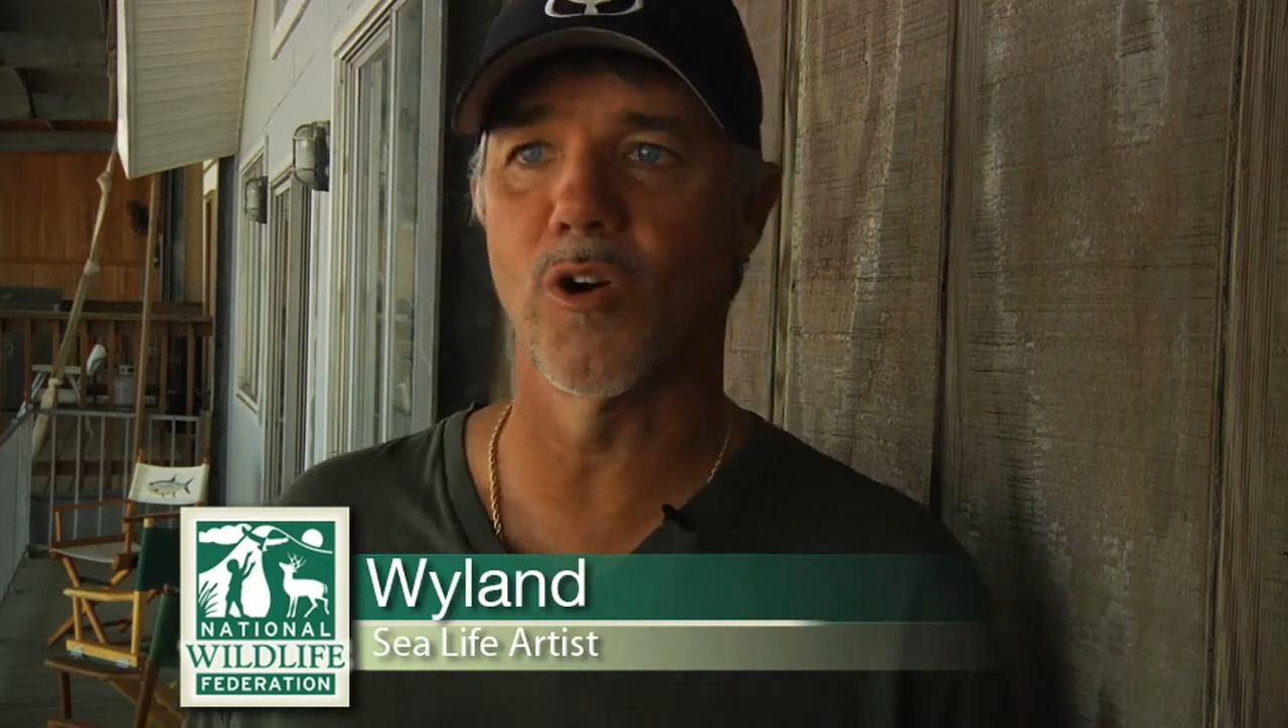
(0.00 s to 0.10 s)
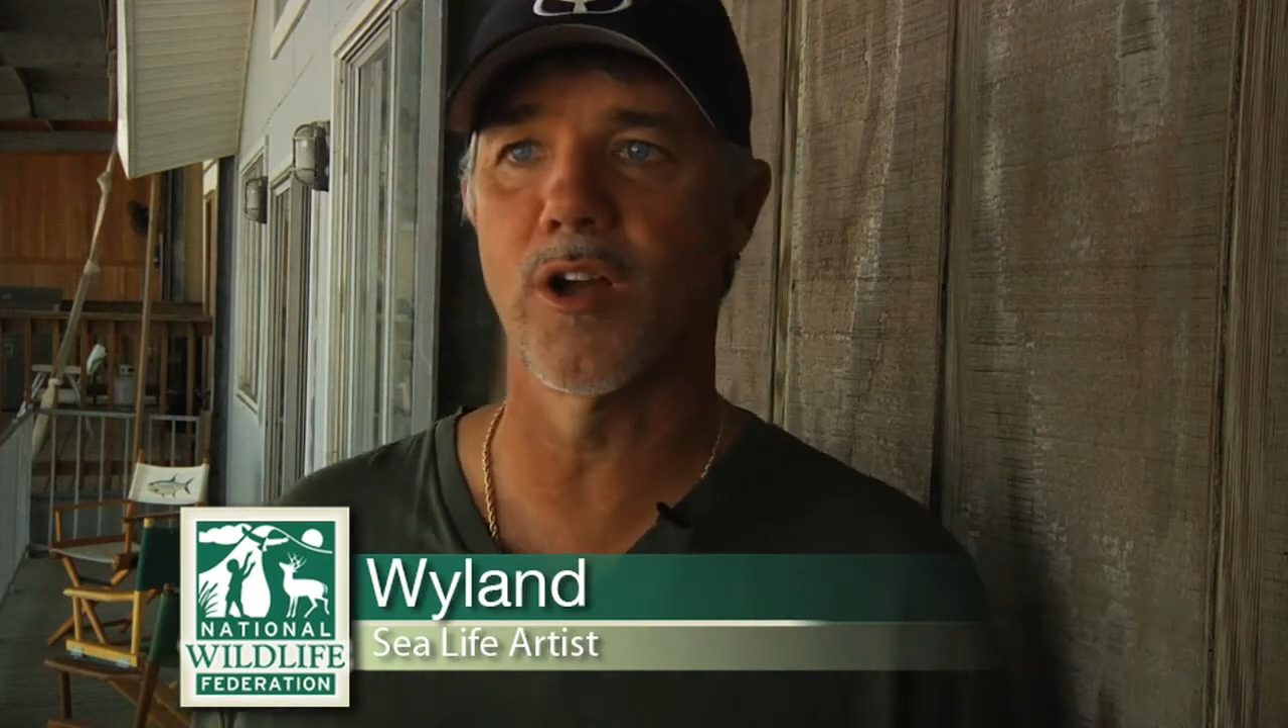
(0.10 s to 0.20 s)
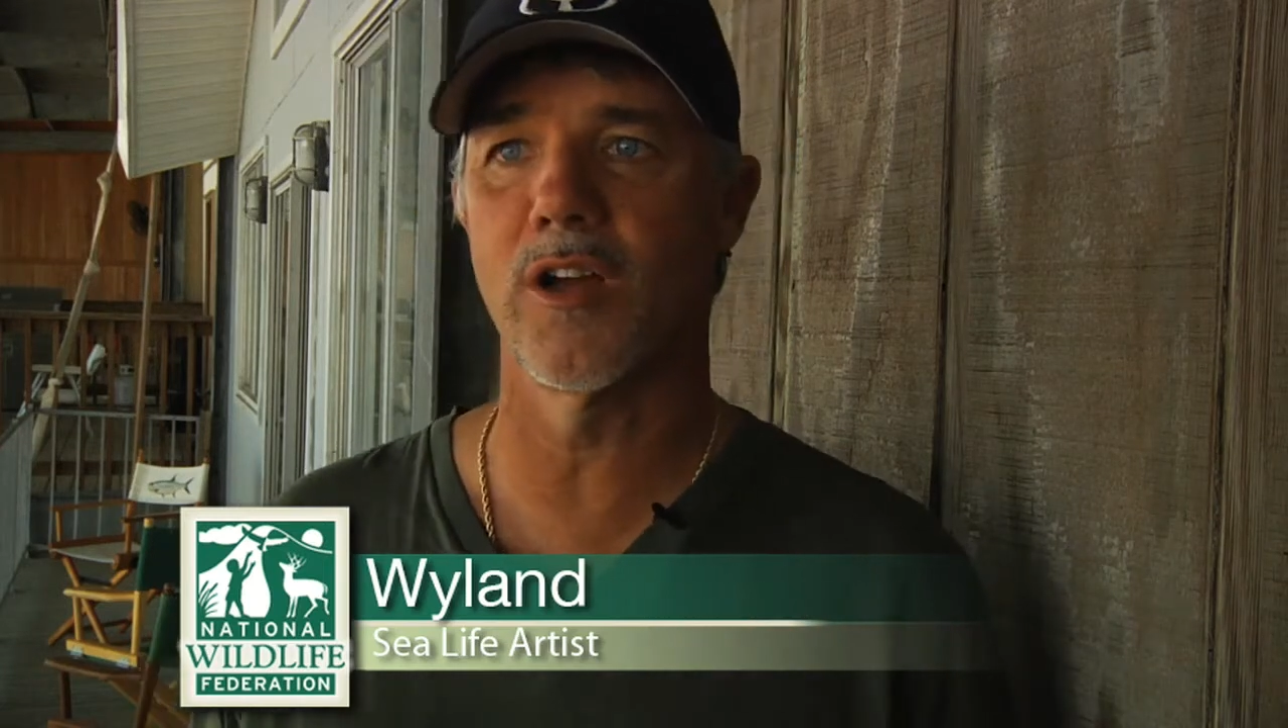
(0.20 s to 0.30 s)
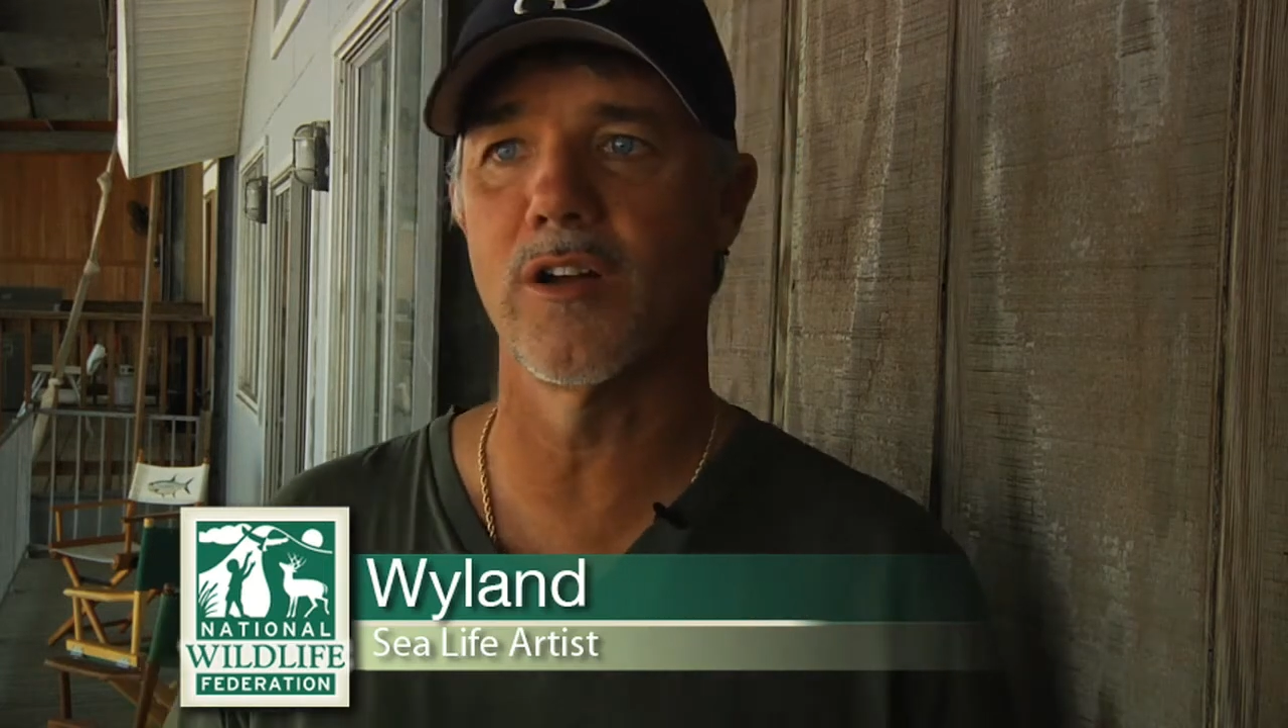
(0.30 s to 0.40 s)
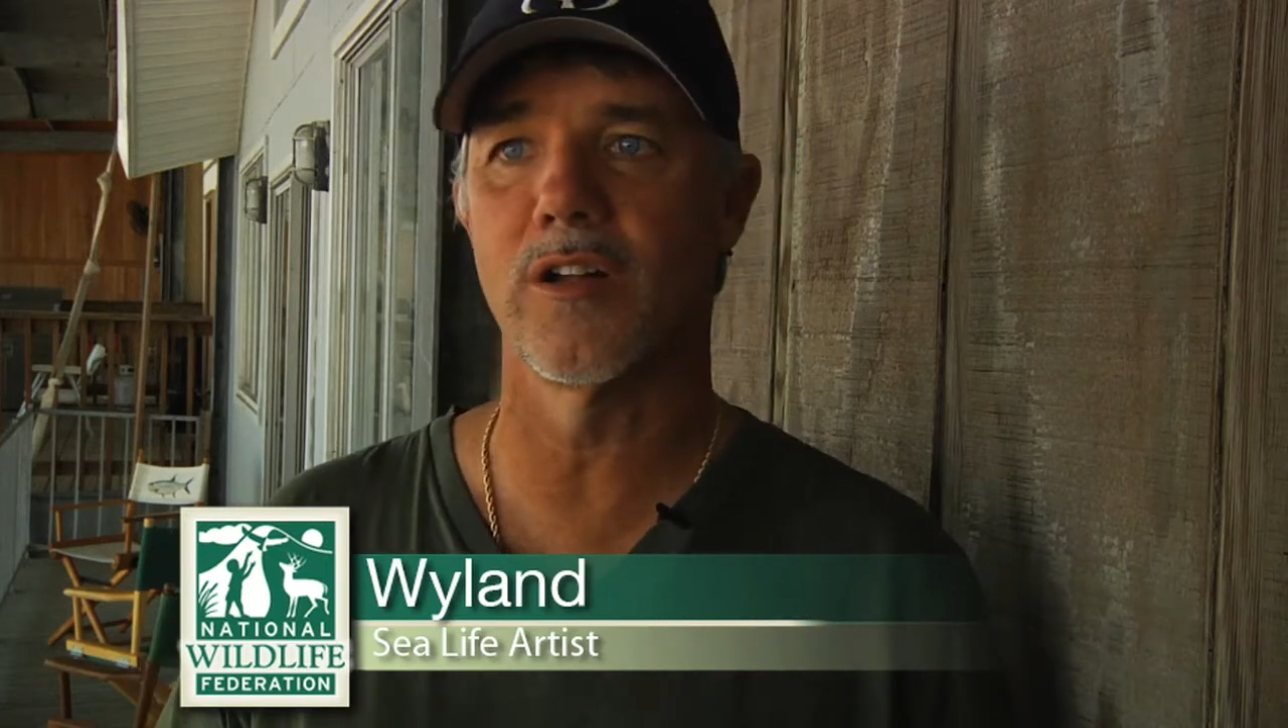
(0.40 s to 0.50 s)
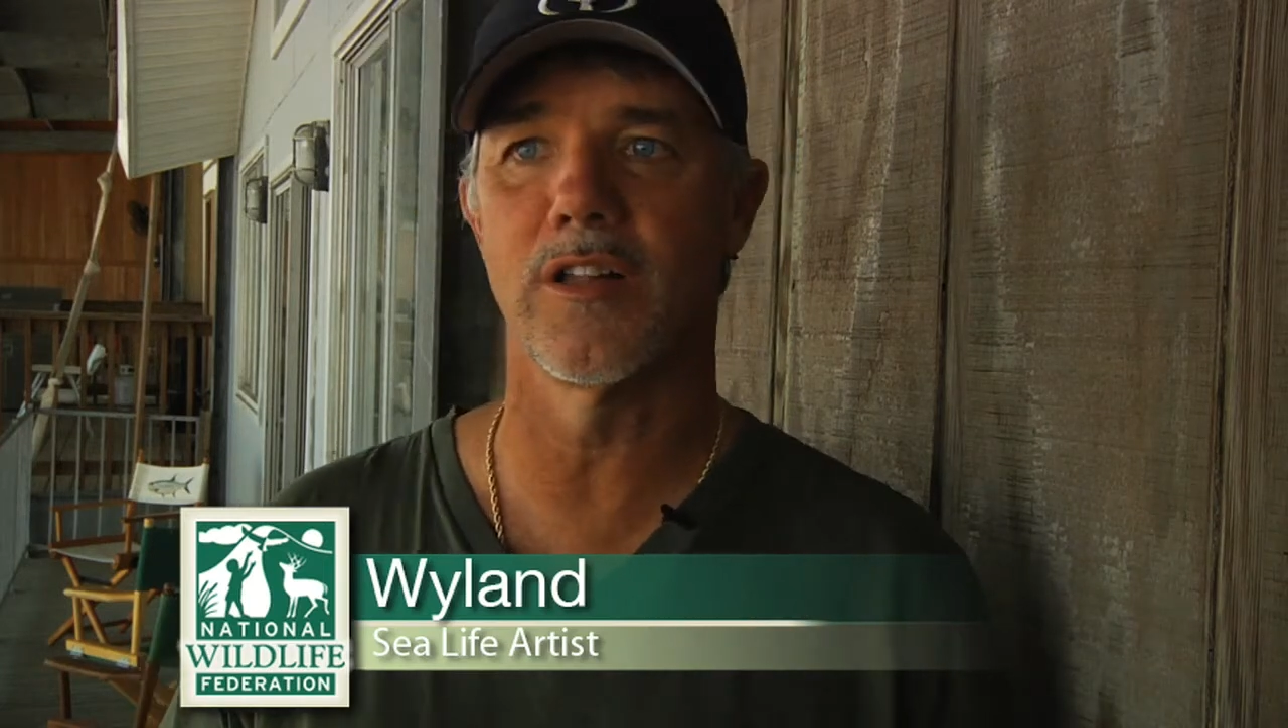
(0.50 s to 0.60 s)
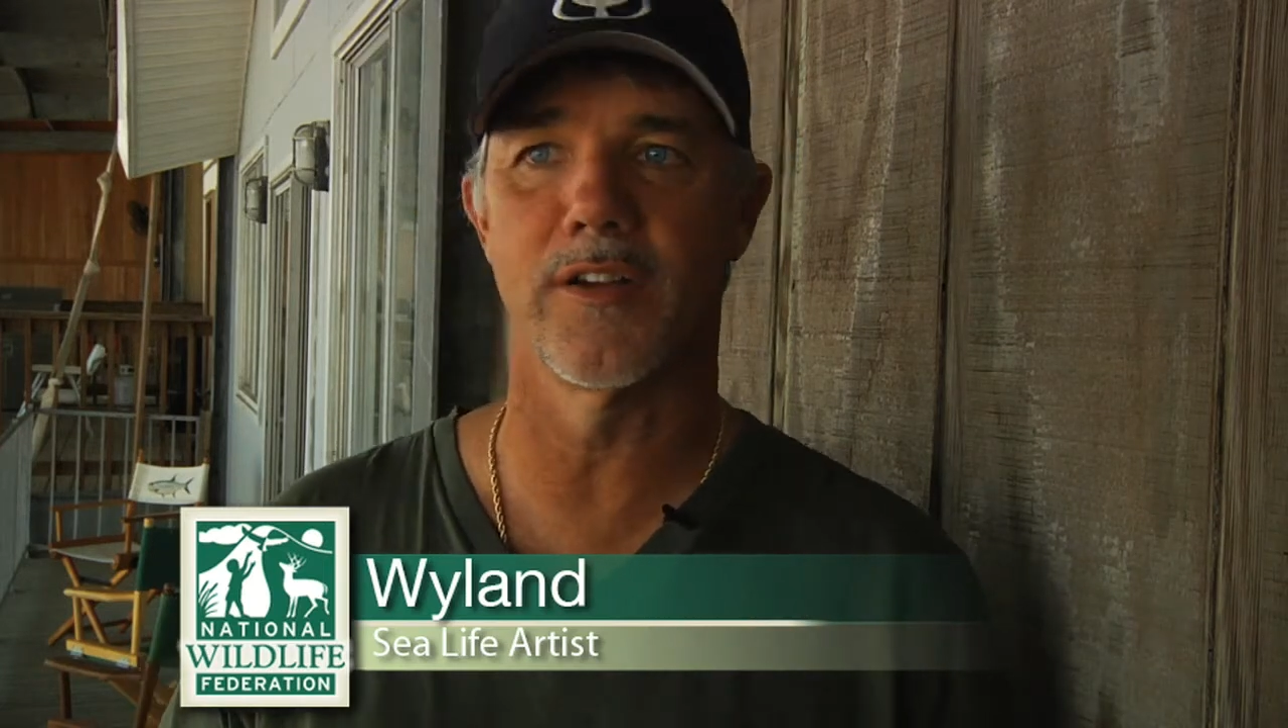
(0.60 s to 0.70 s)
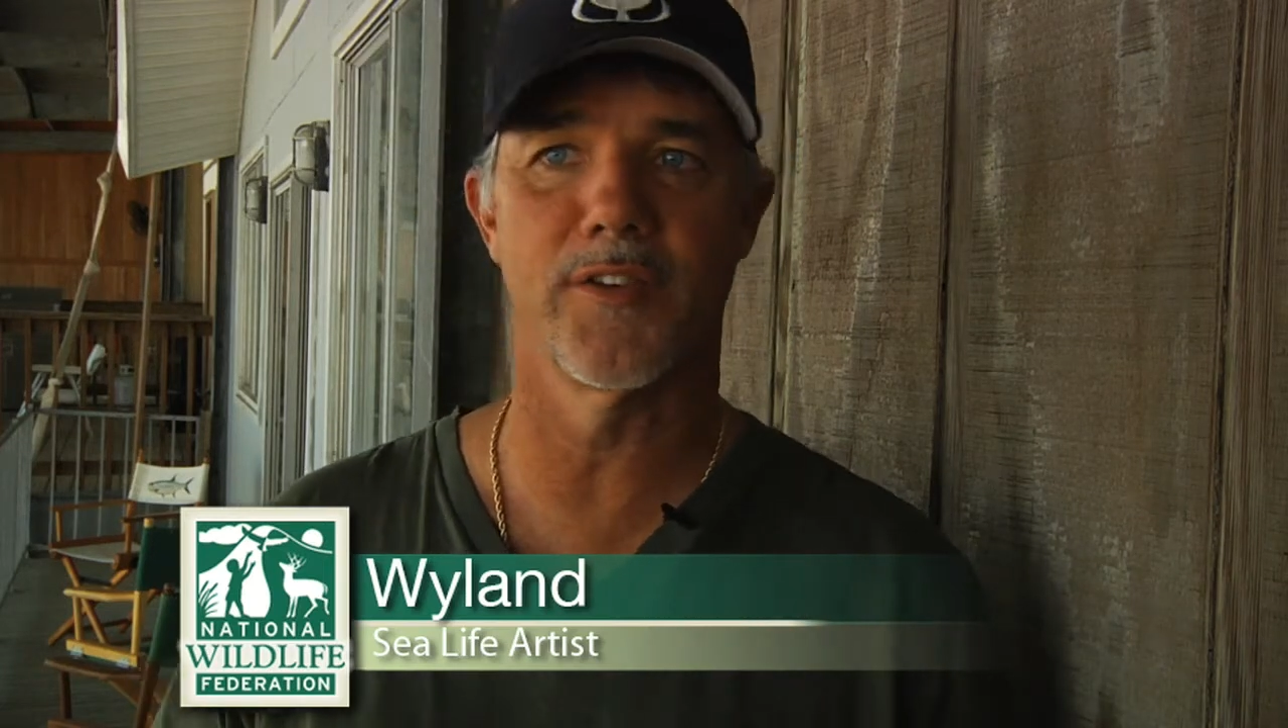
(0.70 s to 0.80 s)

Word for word: oil,